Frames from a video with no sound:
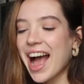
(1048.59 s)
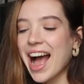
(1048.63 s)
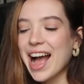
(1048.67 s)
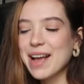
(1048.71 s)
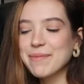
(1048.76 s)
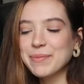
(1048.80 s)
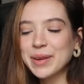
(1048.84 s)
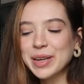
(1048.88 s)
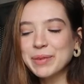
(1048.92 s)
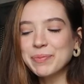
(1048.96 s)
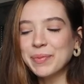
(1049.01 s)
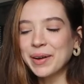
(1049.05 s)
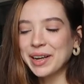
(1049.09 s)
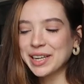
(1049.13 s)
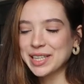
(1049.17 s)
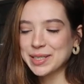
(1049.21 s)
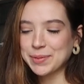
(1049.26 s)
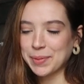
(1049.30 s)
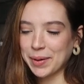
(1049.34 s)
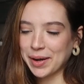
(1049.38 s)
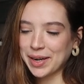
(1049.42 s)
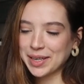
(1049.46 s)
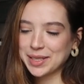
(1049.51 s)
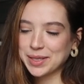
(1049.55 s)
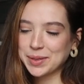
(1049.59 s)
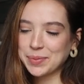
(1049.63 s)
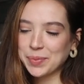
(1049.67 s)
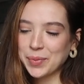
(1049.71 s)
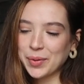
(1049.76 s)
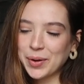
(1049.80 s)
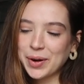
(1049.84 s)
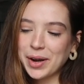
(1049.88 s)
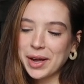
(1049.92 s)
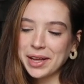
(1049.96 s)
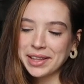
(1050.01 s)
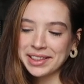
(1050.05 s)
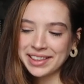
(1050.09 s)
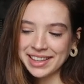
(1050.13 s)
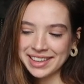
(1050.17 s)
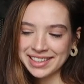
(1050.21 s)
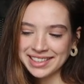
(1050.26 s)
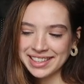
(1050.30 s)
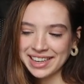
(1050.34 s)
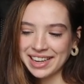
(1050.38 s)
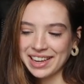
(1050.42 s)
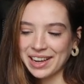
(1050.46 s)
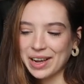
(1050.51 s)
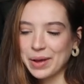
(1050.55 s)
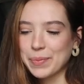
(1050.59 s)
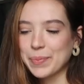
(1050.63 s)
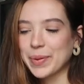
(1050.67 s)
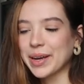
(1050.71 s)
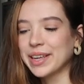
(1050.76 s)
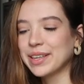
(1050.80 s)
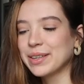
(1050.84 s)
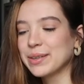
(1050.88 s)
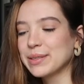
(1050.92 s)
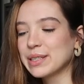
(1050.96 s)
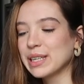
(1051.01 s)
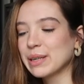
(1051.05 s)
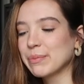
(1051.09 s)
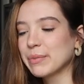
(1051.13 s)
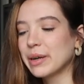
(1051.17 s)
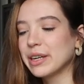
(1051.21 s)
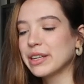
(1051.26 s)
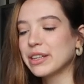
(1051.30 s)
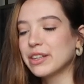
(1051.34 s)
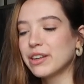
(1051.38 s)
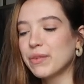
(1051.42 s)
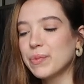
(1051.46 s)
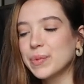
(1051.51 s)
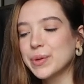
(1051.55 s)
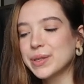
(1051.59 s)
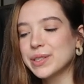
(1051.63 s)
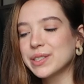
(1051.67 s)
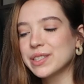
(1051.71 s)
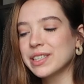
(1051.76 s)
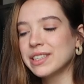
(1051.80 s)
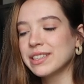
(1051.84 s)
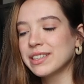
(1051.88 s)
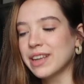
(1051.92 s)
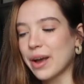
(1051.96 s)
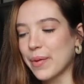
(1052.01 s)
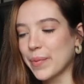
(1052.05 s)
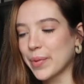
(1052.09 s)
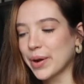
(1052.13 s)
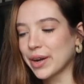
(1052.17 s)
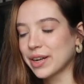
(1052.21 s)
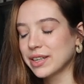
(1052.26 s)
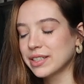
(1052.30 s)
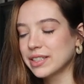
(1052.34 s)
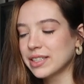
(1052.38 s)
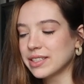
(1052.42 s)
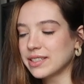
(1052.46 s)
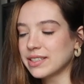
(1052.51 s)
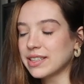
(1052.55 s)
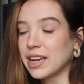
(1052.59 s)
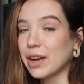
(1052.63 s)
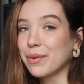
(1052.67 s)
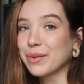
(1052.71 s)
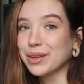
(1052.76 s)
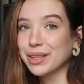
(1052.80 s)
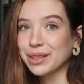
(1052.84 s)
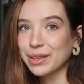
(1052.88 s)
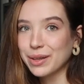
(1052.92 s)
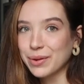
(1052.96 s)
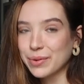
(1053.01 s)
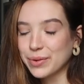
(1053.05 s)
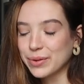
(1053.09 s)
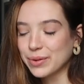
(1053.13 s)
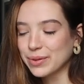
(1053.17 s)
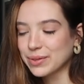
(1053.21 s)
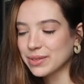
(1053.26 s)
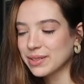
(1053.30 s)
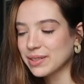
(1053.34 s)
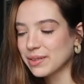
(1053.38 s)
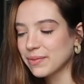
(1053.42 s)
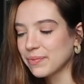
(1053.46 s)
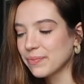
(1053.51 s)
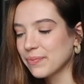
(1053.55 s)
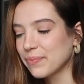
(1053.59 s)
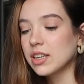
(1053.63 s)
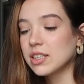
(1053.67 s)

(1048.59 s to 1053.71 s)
I made my experience more authentic by using my UWC network to stay with locals.